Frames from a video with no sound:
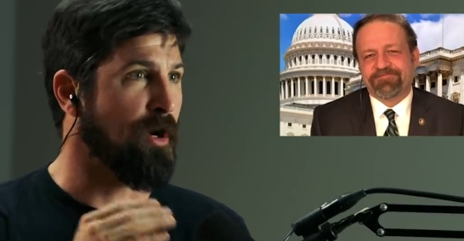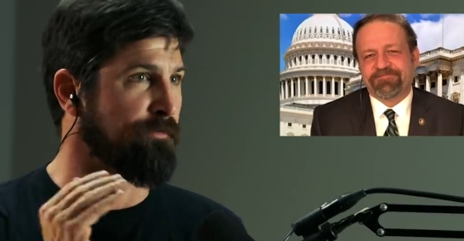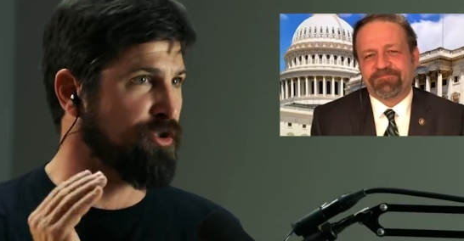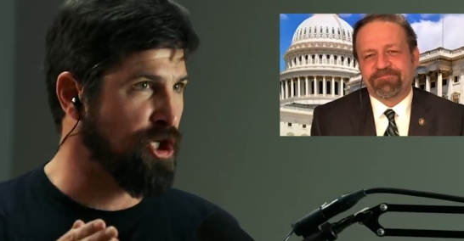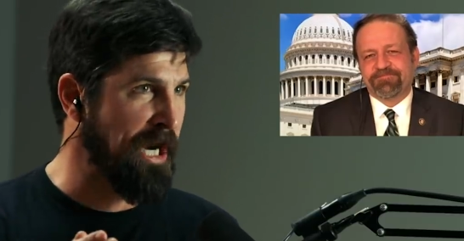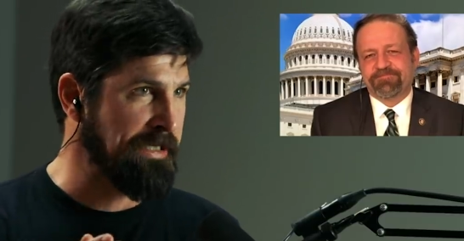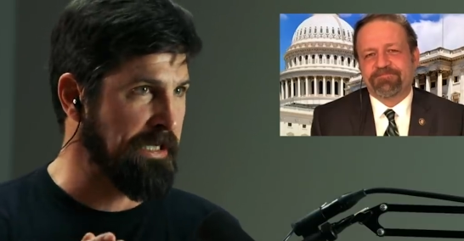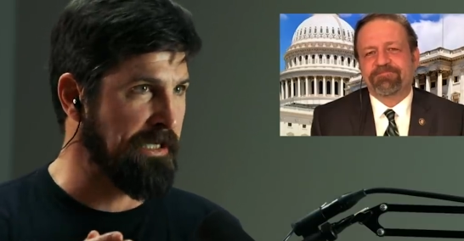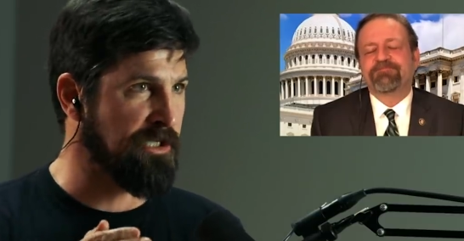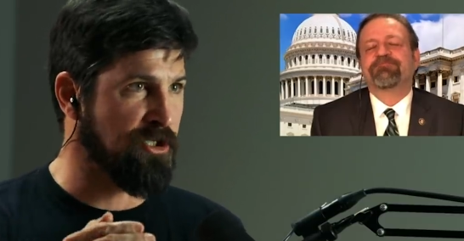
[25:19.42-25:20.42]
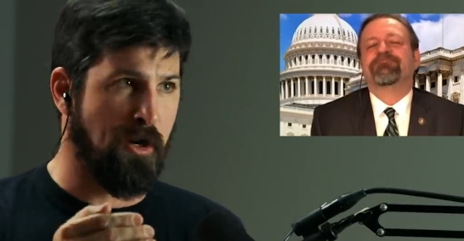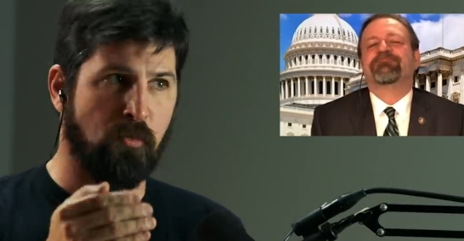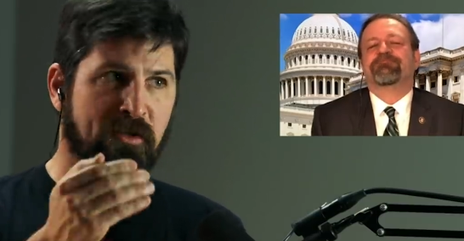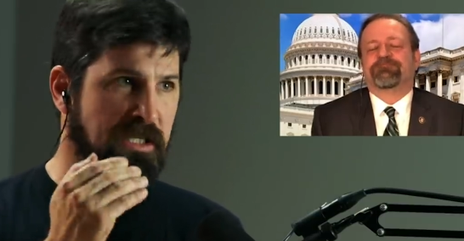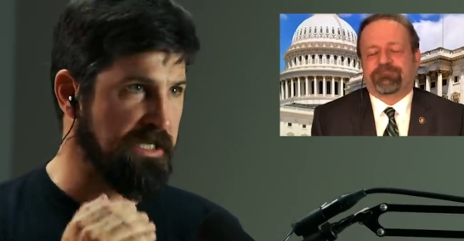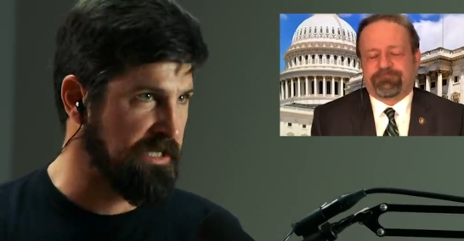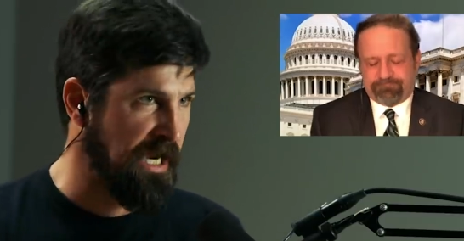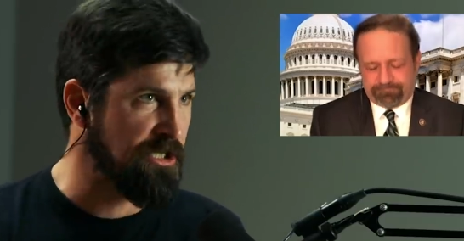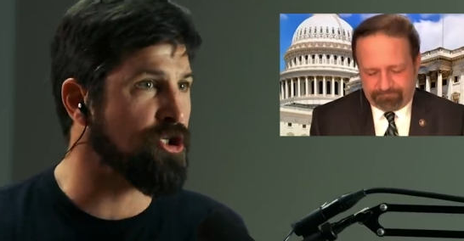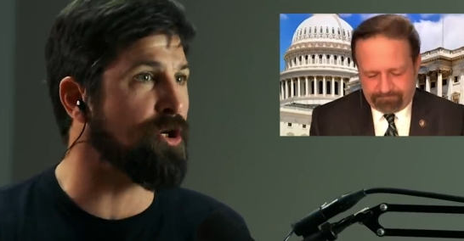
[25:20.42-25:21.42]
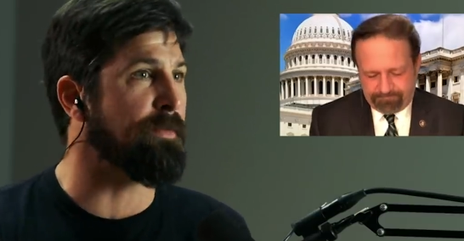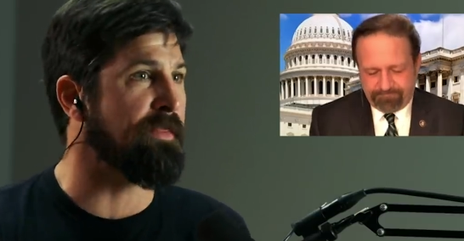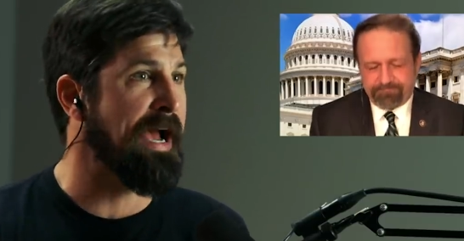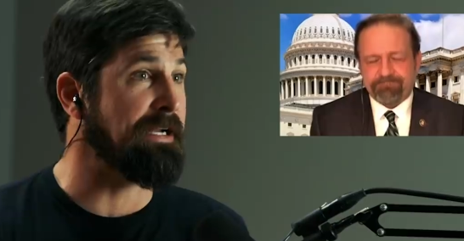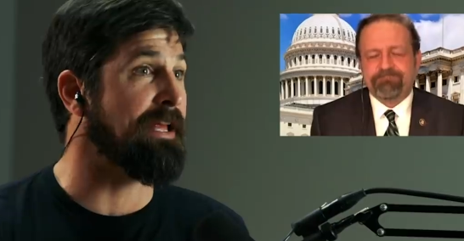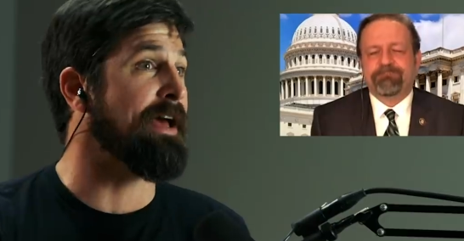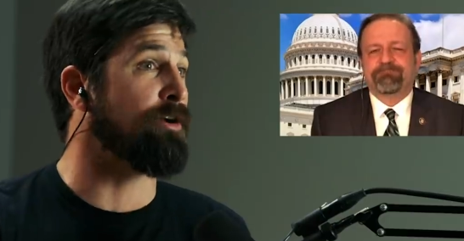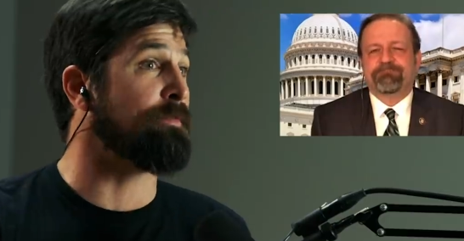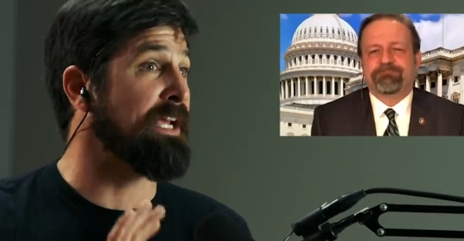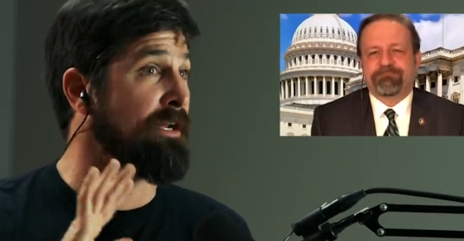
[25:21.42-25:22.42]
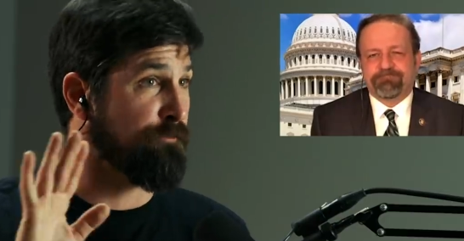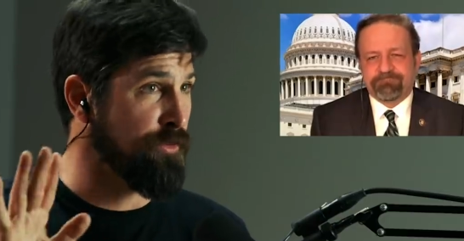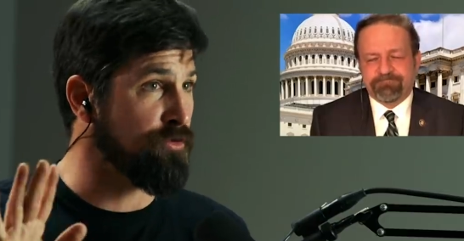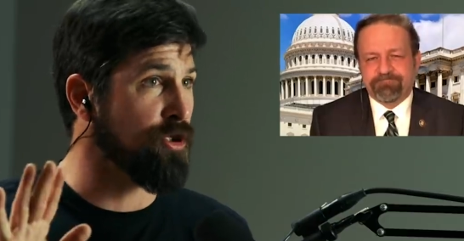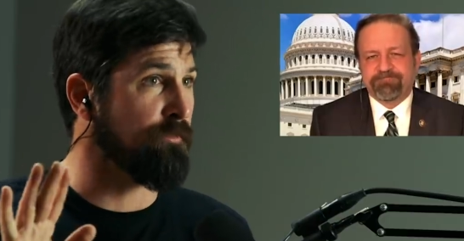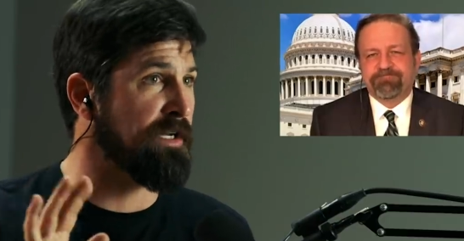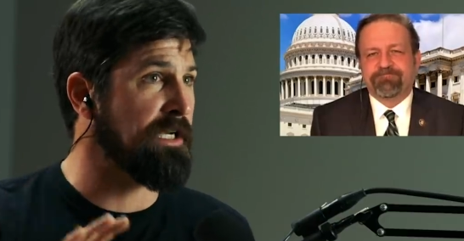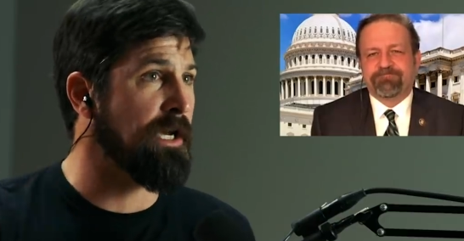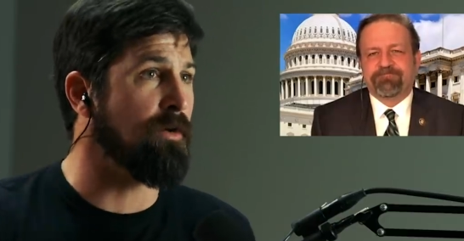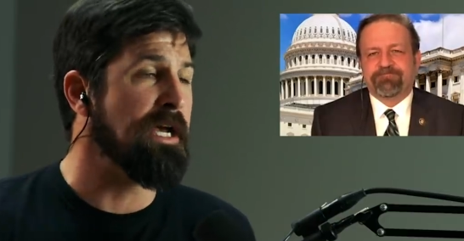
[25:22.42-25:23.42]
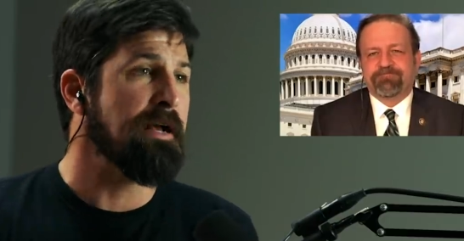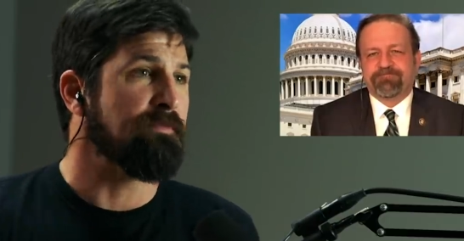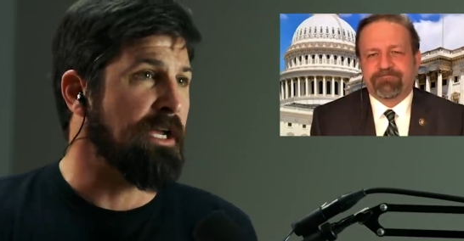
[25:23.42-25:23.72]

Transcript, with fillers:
Speaker 1: of China. And so I want the inside scoop of that, and that'll be in a future video.